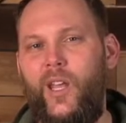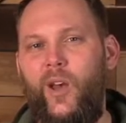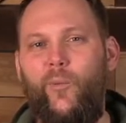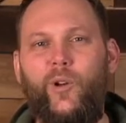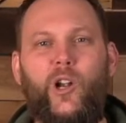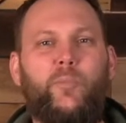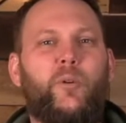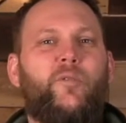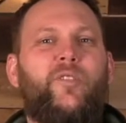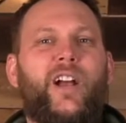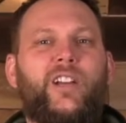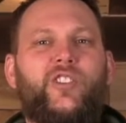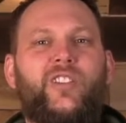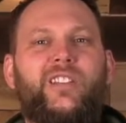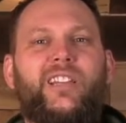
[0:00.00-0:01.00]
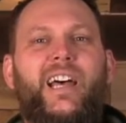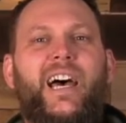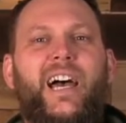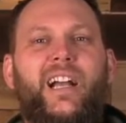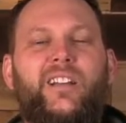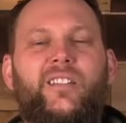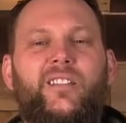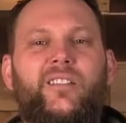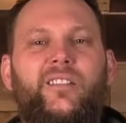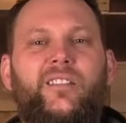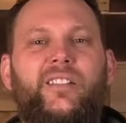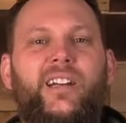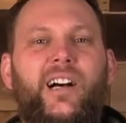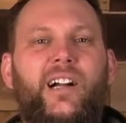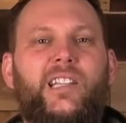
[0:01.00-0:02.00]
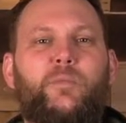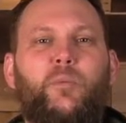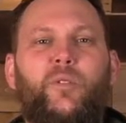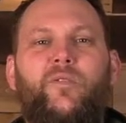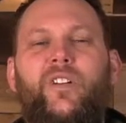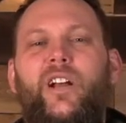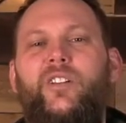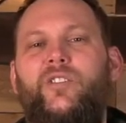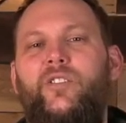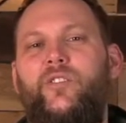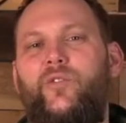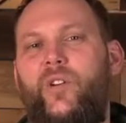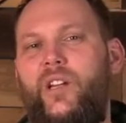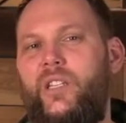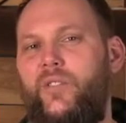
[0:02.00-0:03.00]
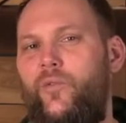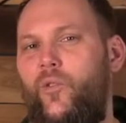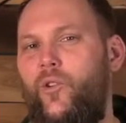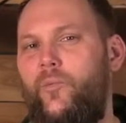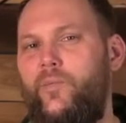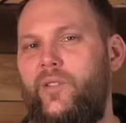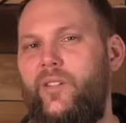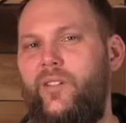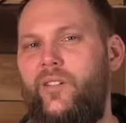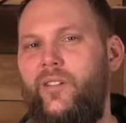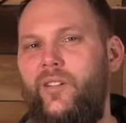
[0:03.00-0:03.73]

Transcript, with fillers: When our perfection lacks, God's perfection transforms.